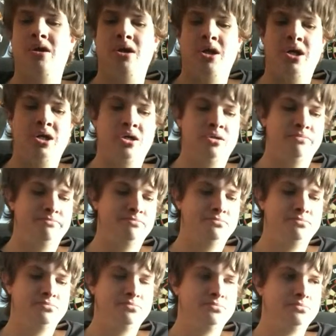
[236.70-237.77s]
Um,
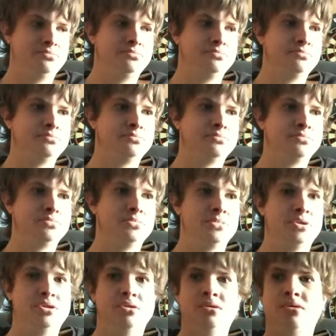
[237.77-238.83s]

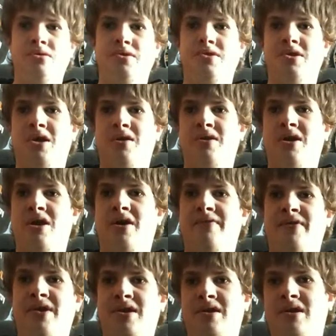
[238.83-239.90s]
so, you know,
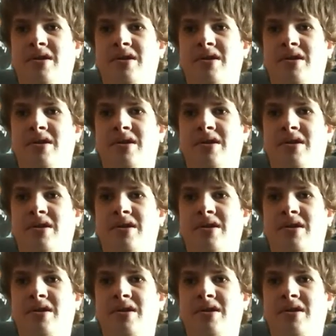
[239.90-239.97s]
if you